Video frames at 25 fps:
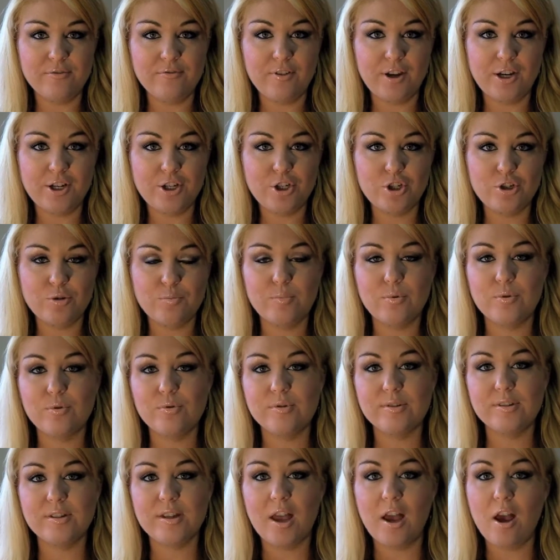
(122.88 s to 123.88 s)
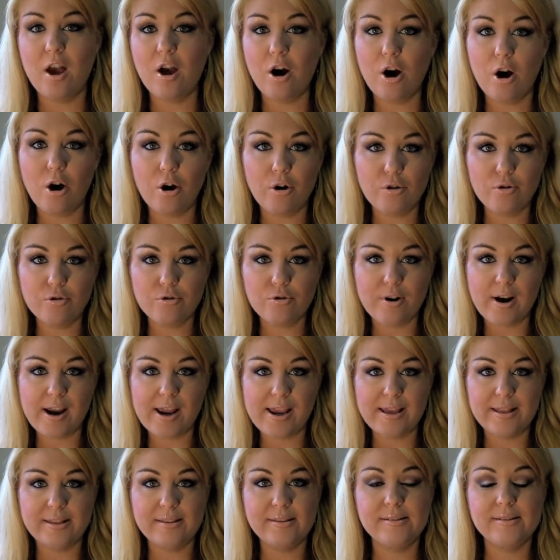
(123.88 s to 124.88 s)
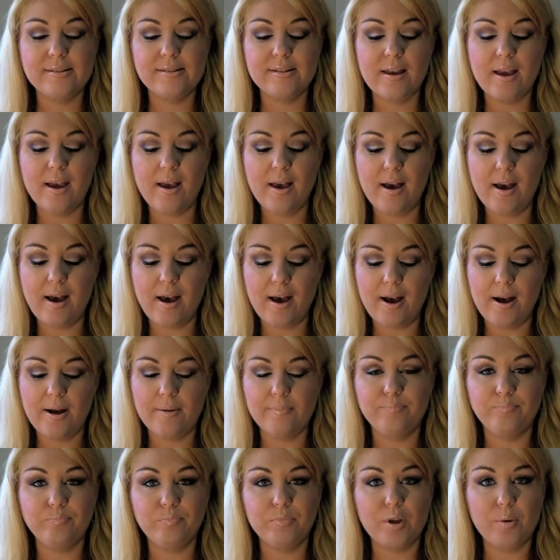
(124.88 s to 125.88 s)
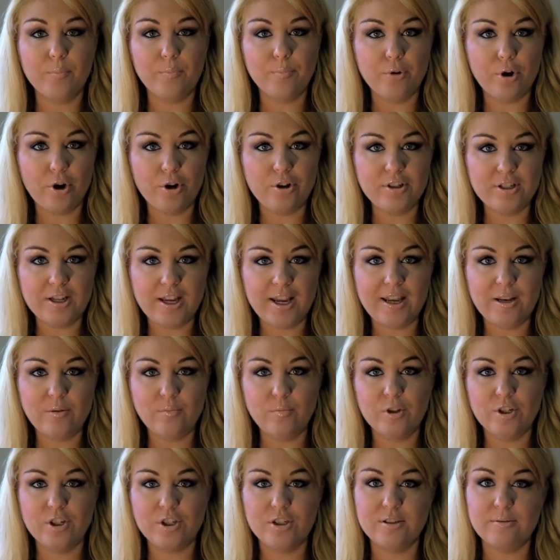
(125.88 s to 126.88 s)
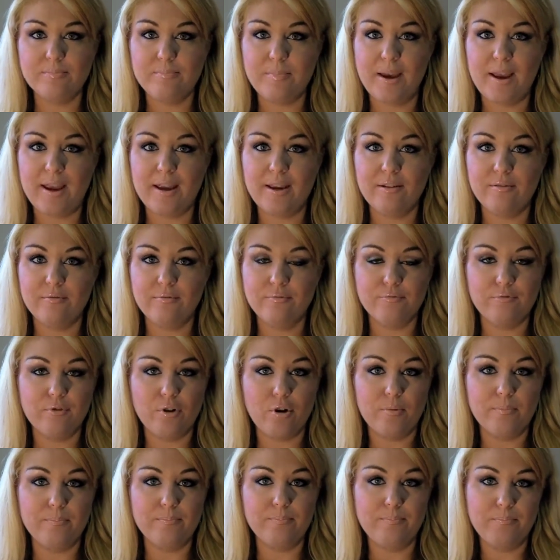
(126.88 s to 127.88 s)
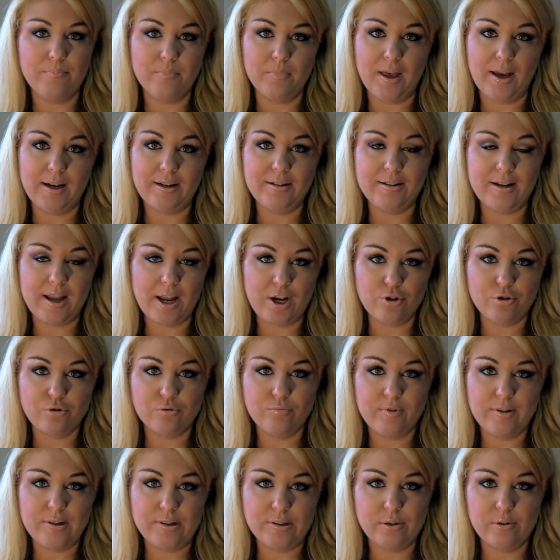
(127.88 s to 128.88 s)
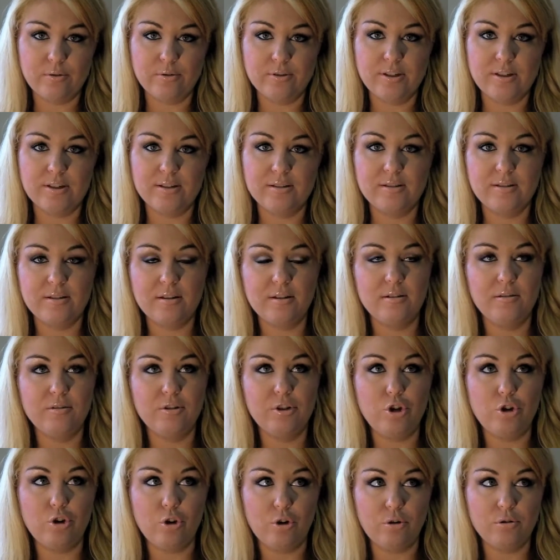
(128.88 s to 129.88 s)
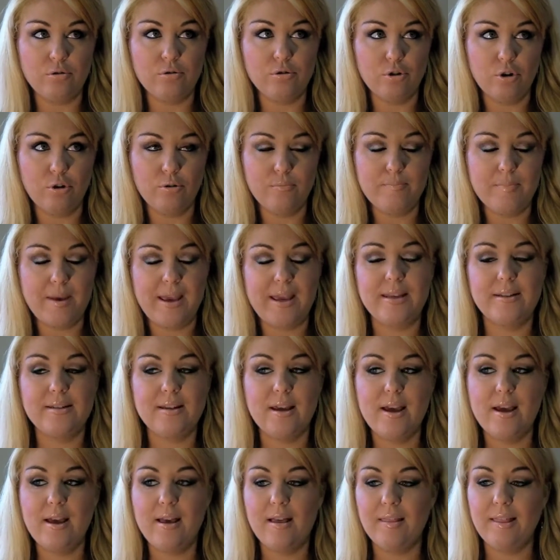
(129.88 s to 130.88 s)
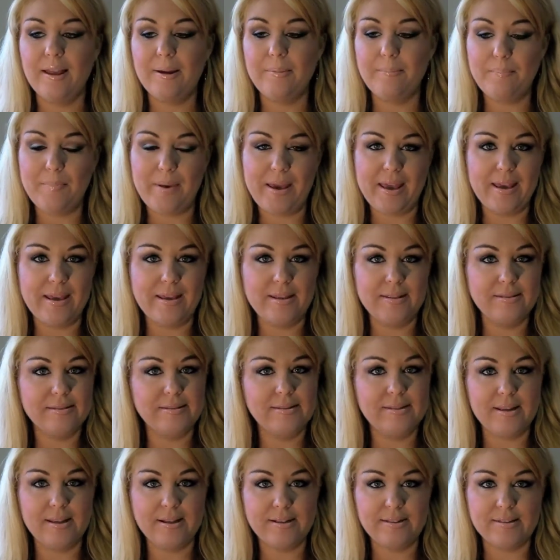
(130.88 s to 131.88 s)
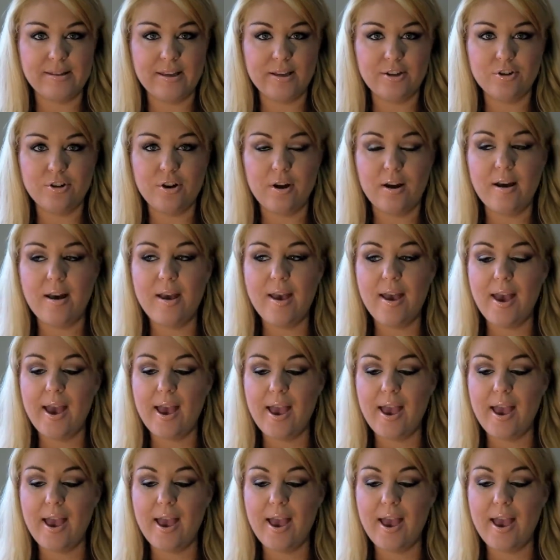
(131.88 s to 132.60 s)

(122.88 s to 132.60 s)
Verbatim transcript: and vegetables, whole grains, um, protein, which is made from like natural resources, not non-meat, like beans, etc.